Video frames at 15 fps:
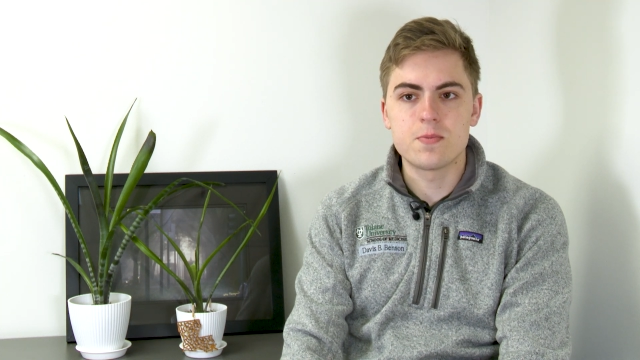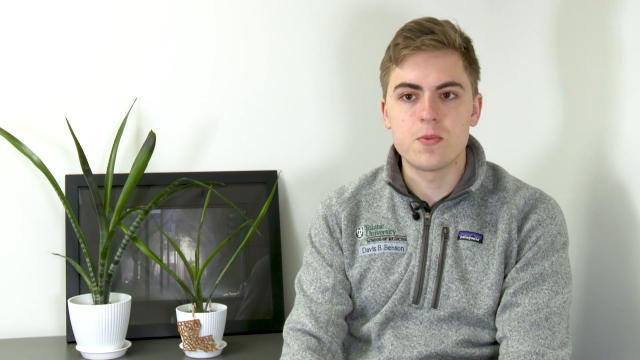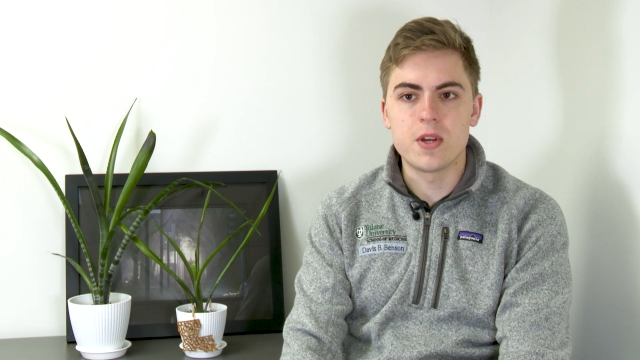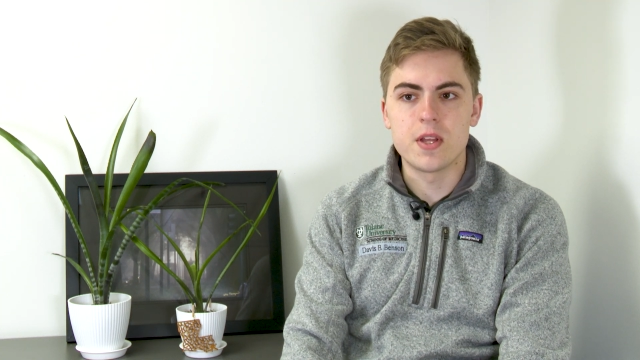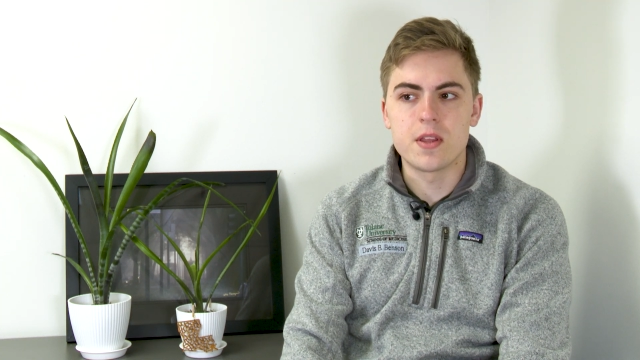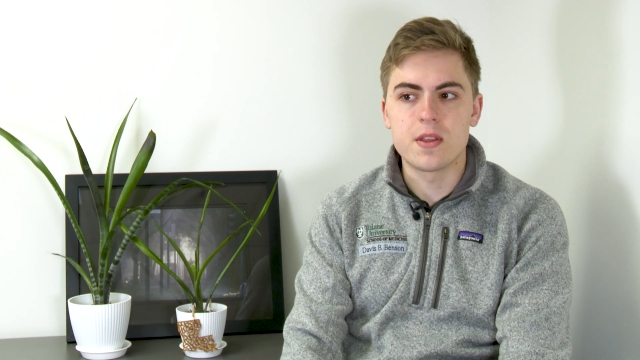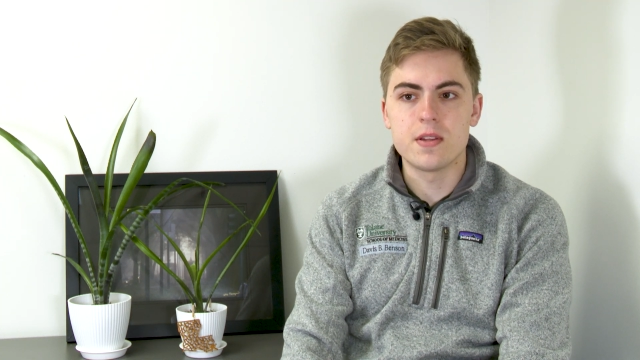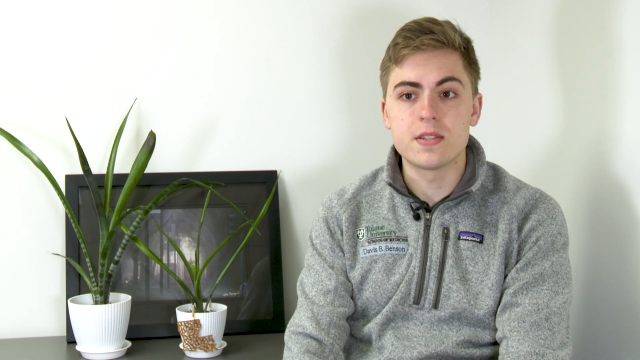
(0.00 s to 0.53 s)

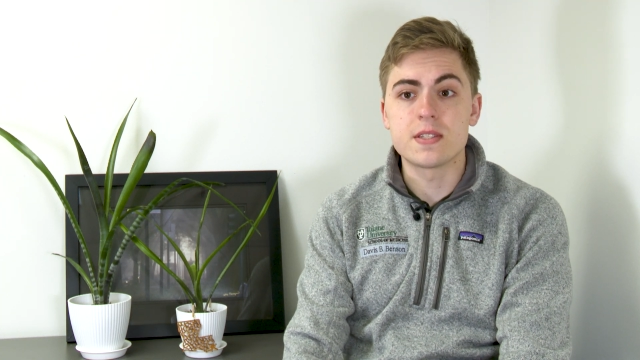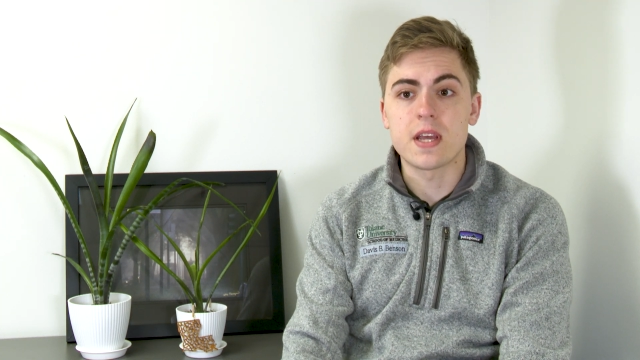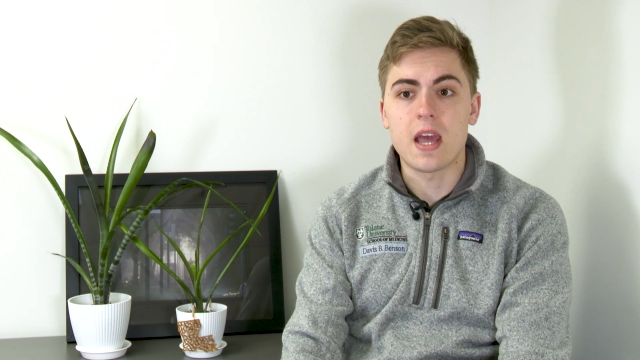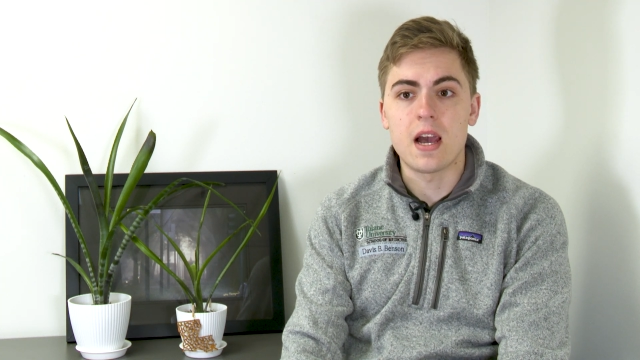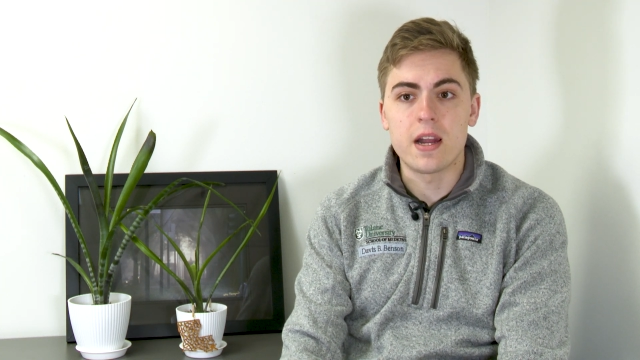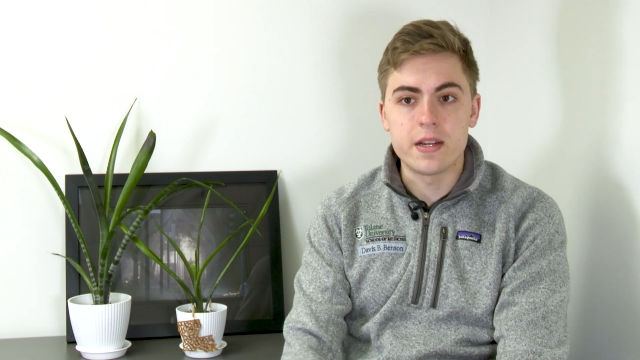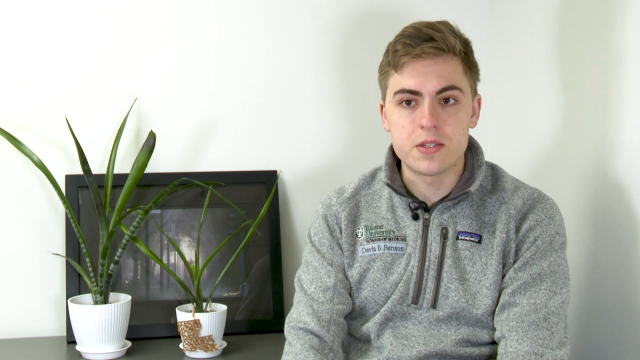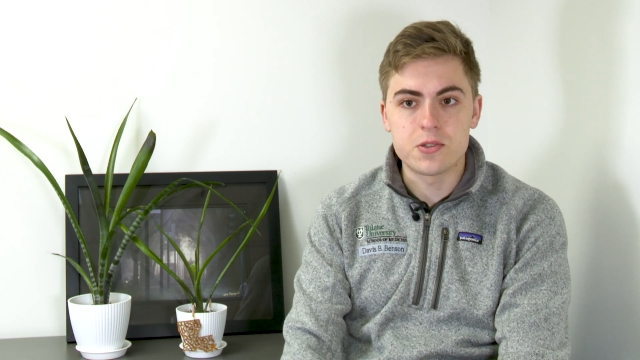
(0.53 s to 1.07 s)
with
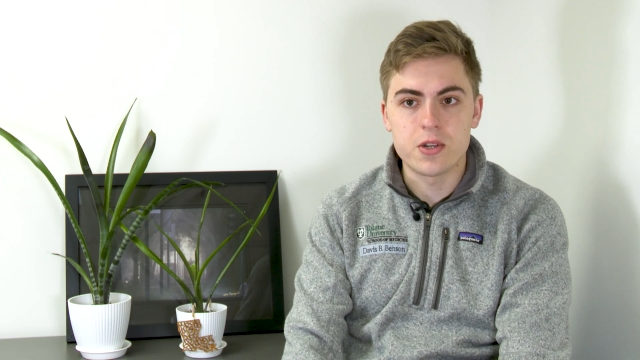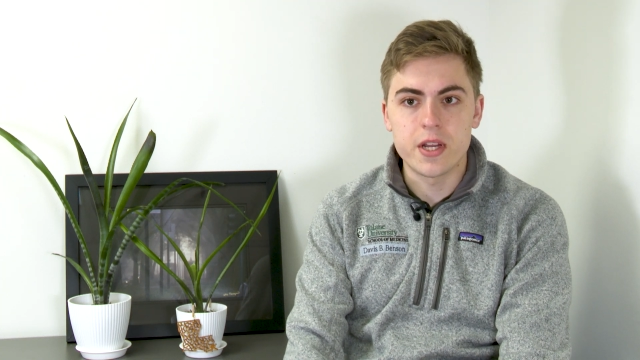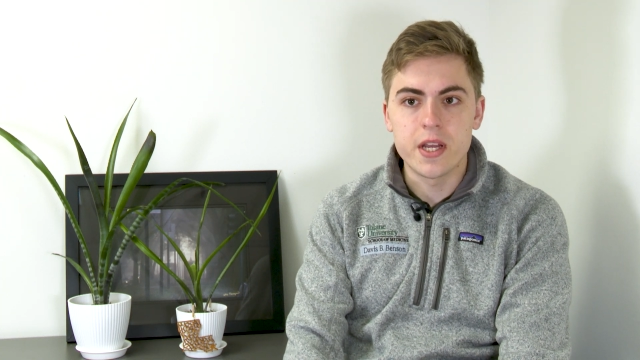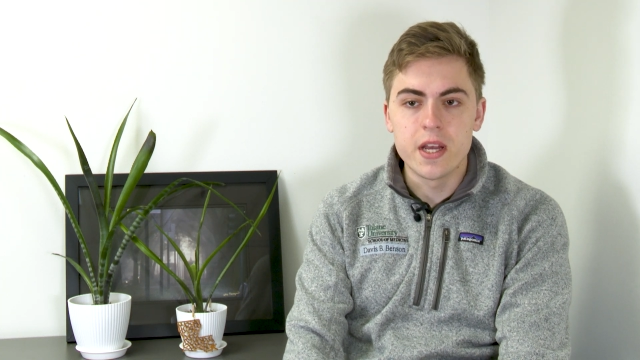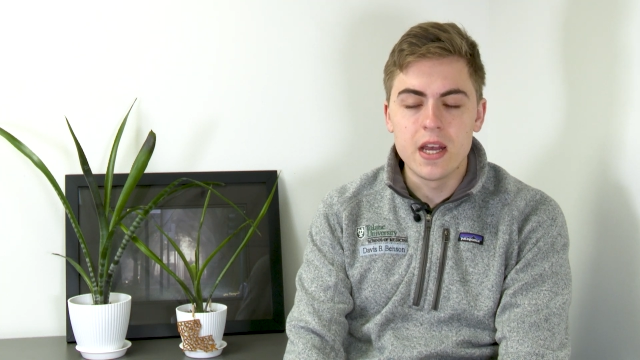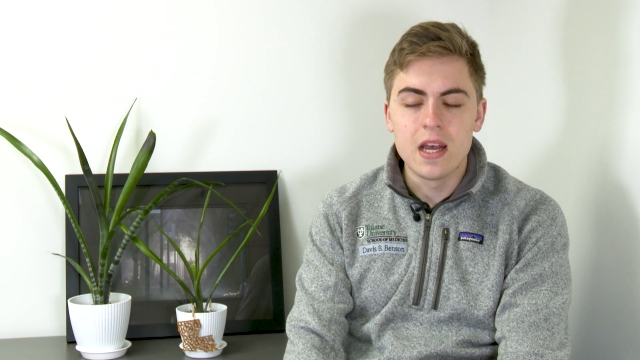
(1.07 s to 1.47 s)
psychiatry.